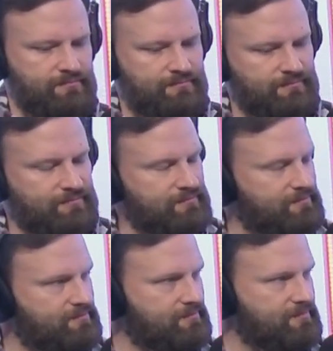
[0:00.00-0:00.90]

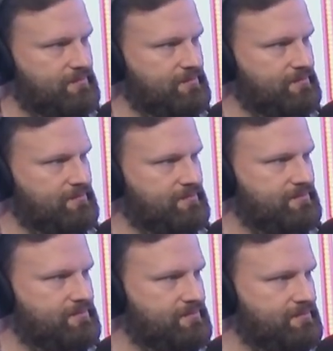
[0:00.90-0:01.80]

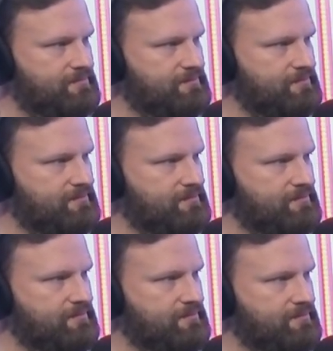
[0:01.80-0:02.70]

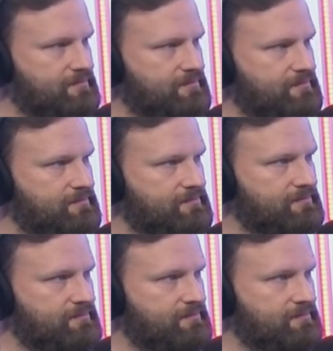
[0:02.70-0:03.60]

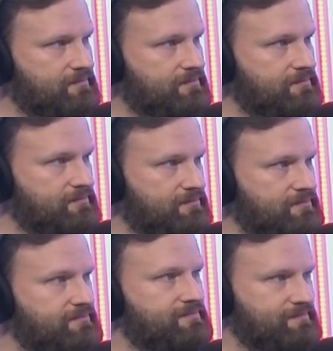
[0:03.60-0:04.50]

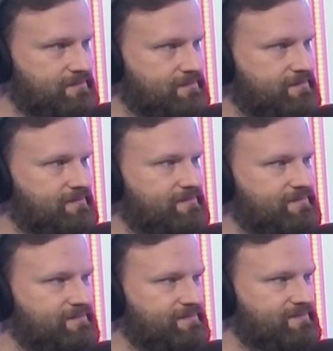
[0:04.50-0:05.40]

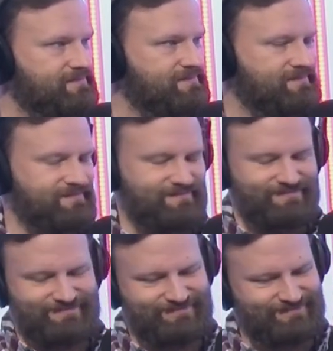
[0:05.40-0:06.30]

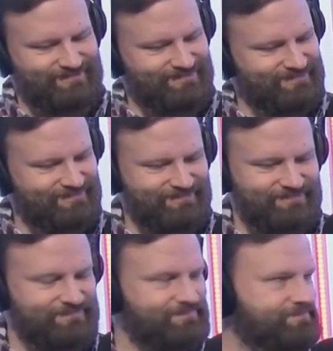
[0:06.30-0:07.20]

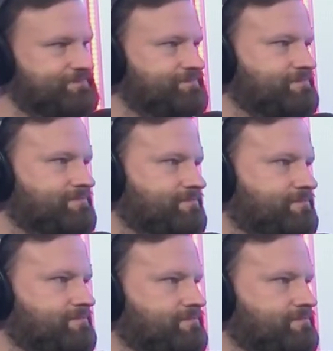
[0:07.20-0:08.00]
The person shown says nothing.